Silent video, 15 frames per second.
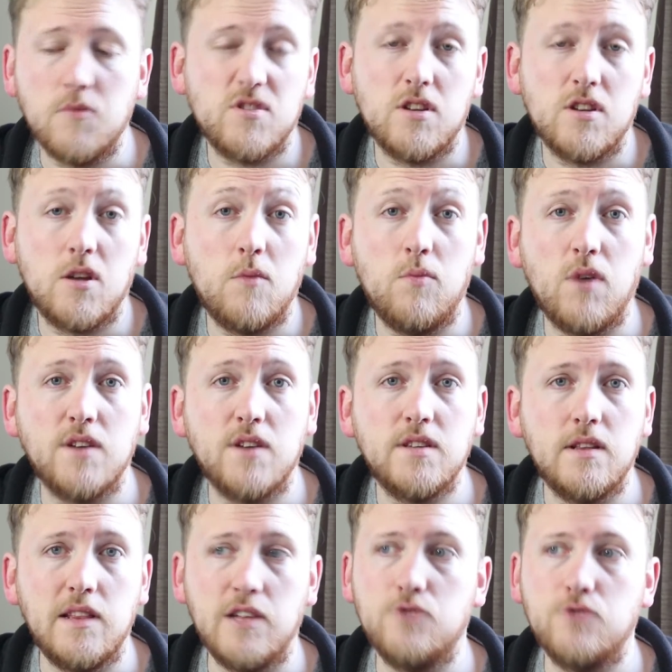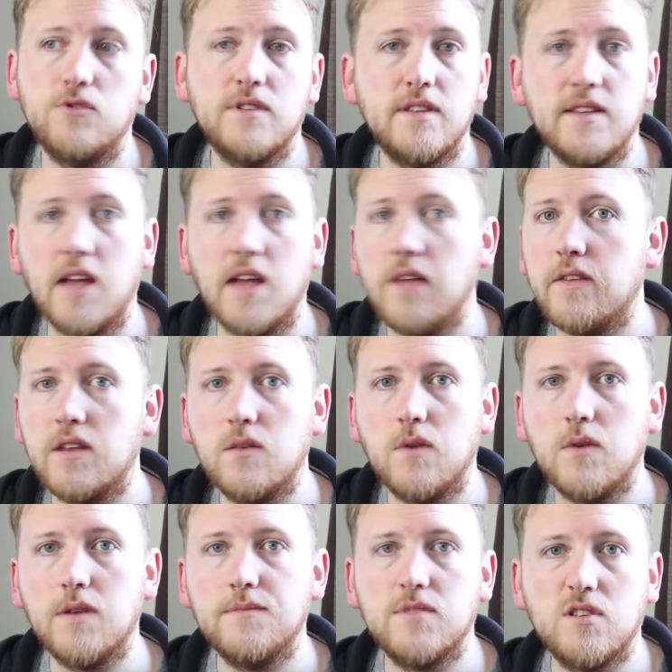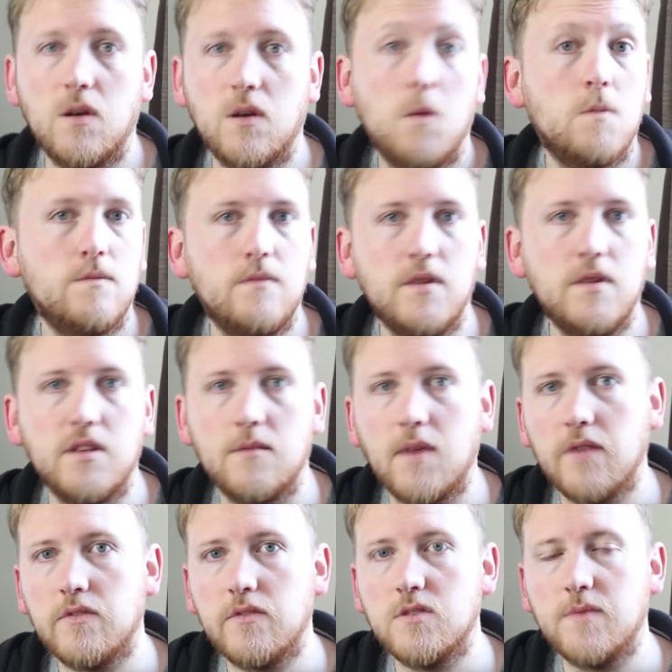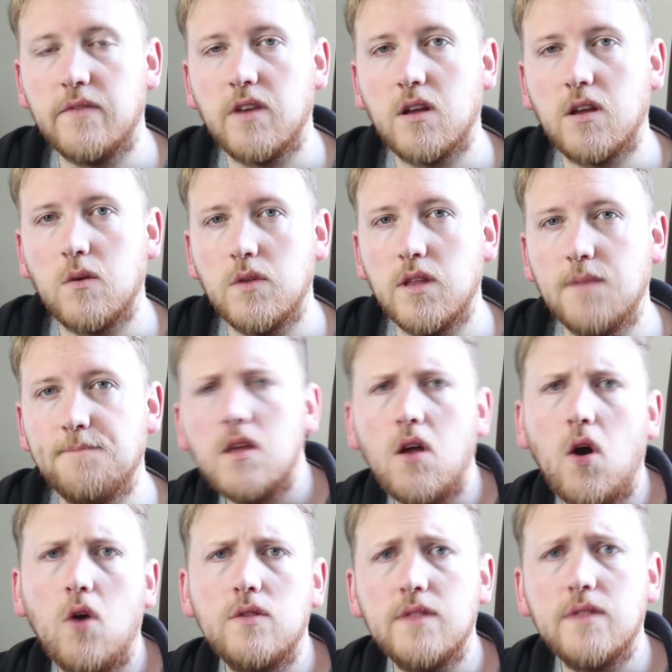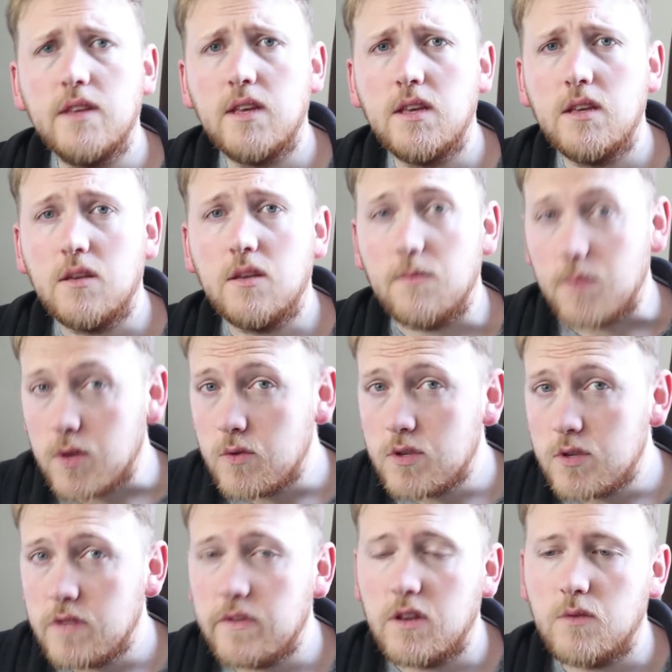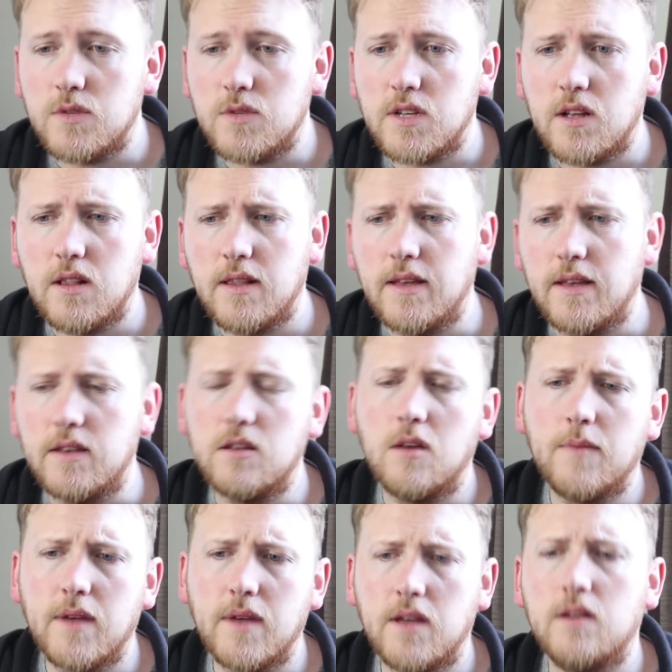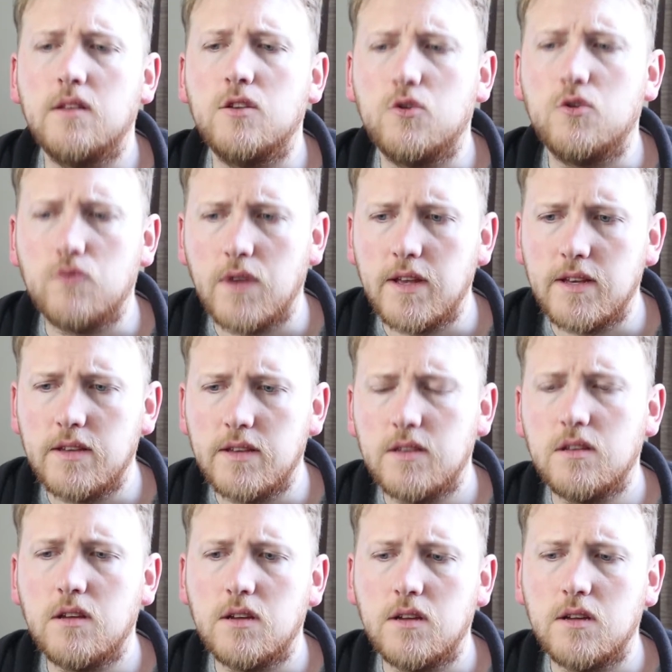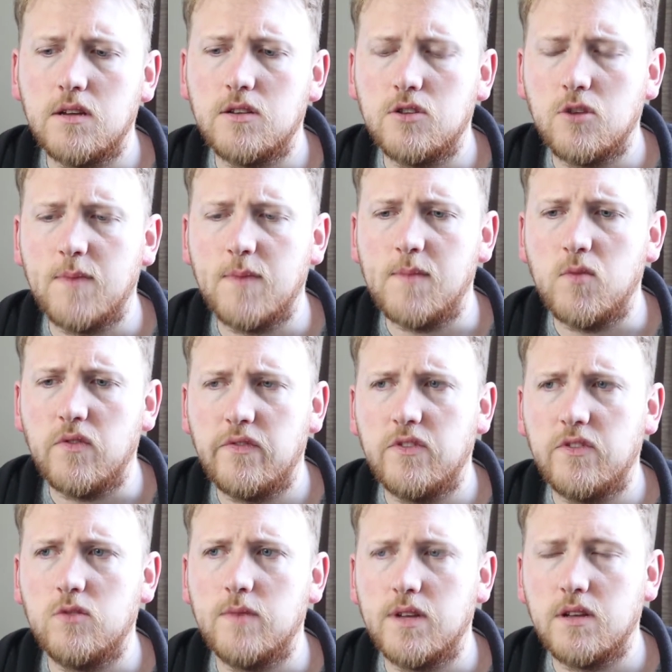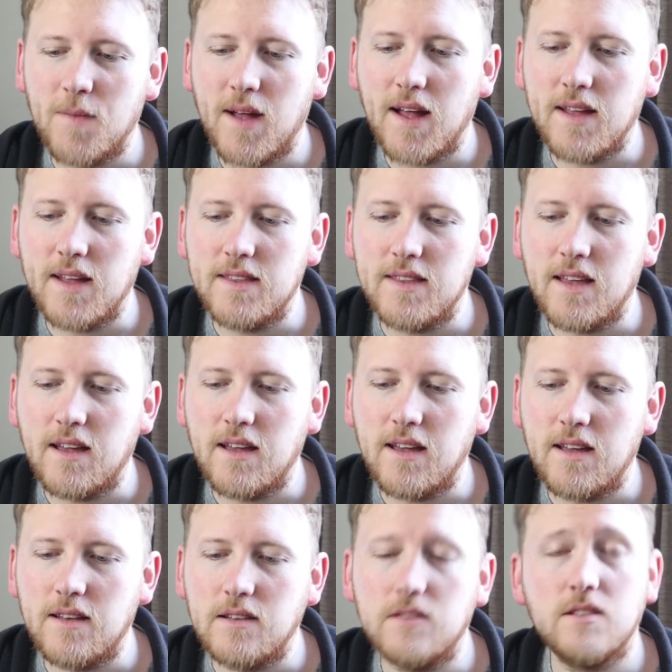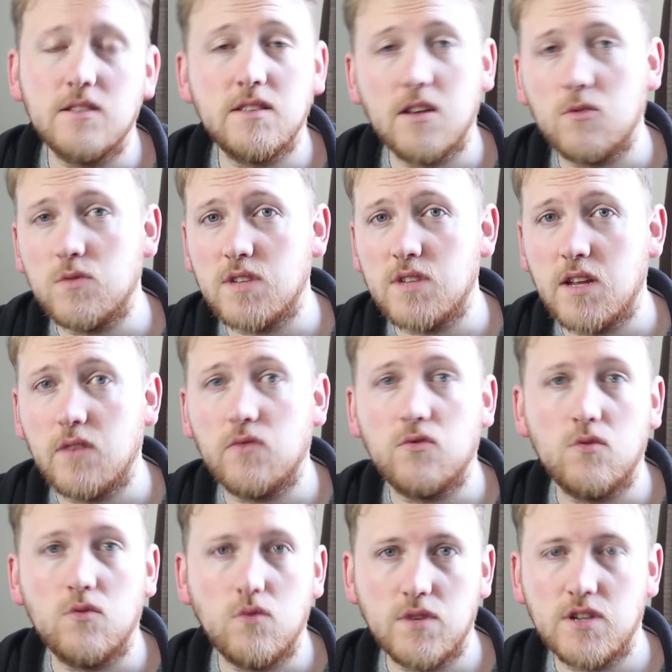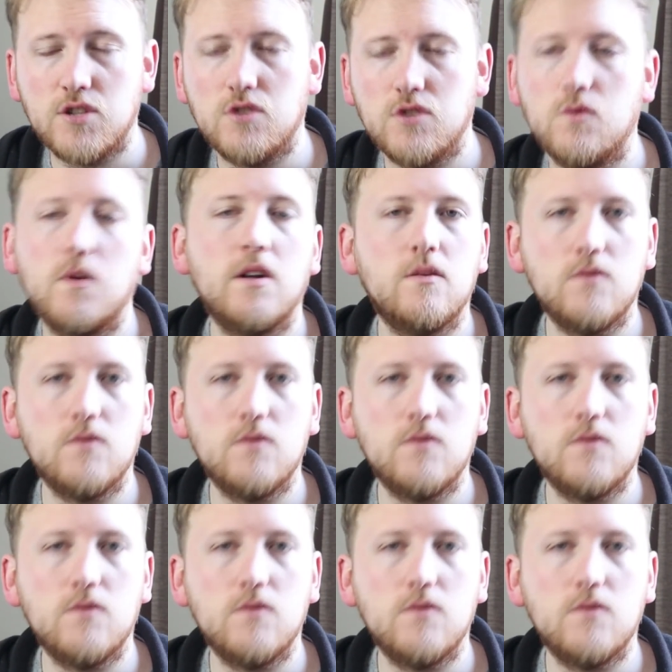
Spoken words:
was going to compress it literally to death anyway, so it didn't matter if there was a bit of echo on there. On the computer, the video was then cleaned up and graded to look a bit more filmic, and then the sound was taken through Audition, where it